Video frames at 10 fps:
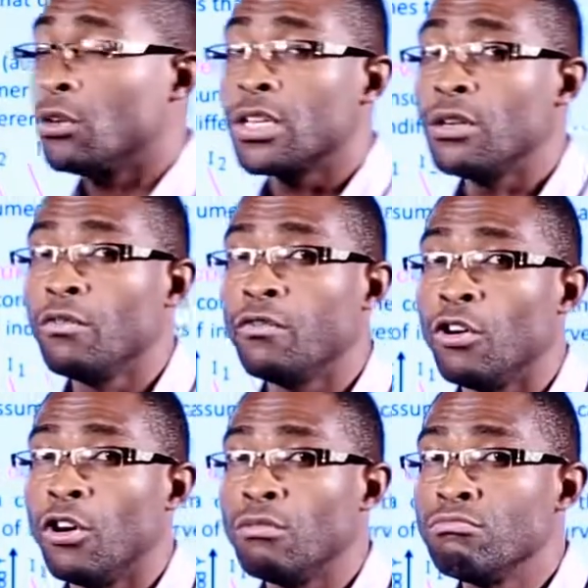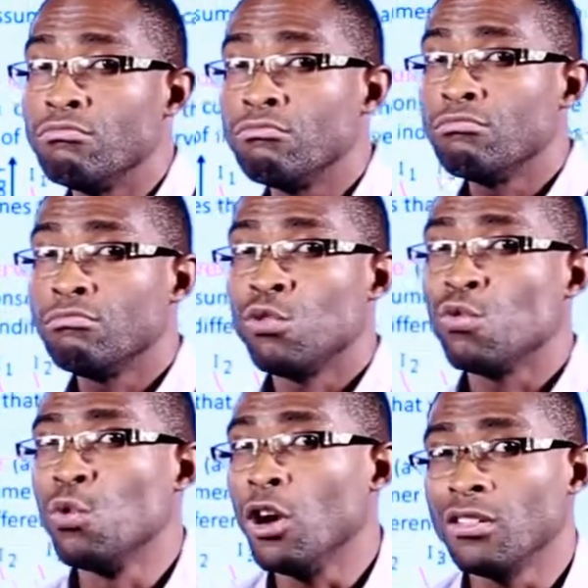looking for
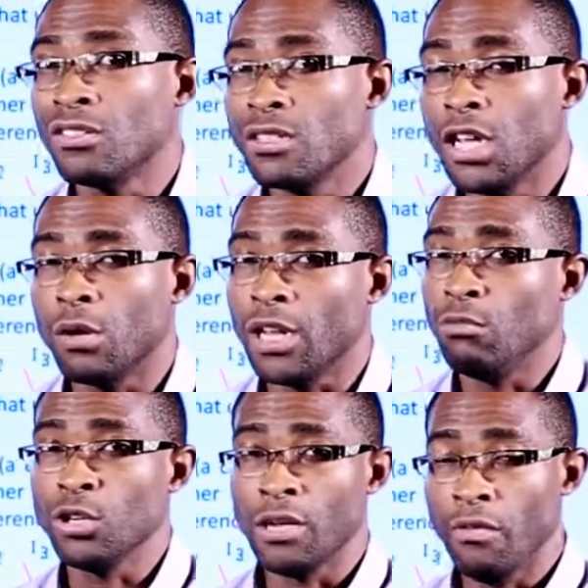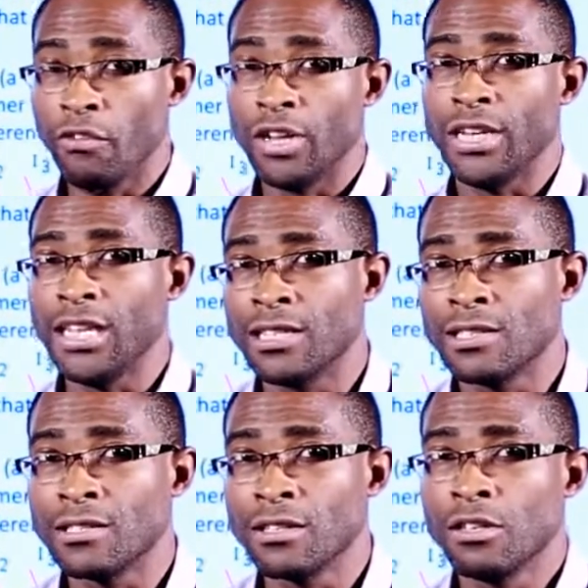wants now, I'm looking for
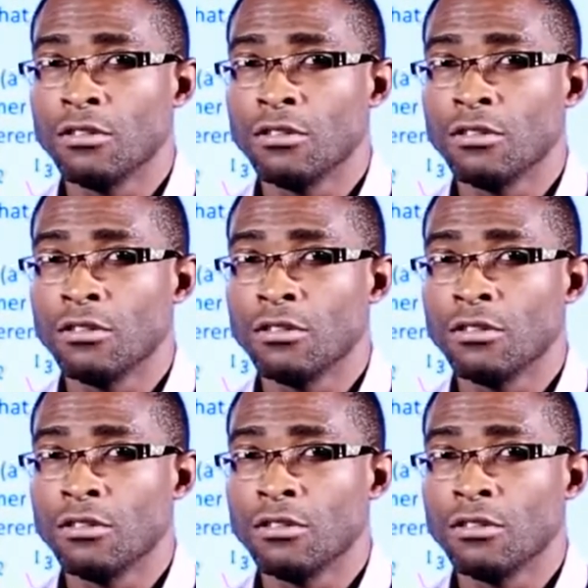needs.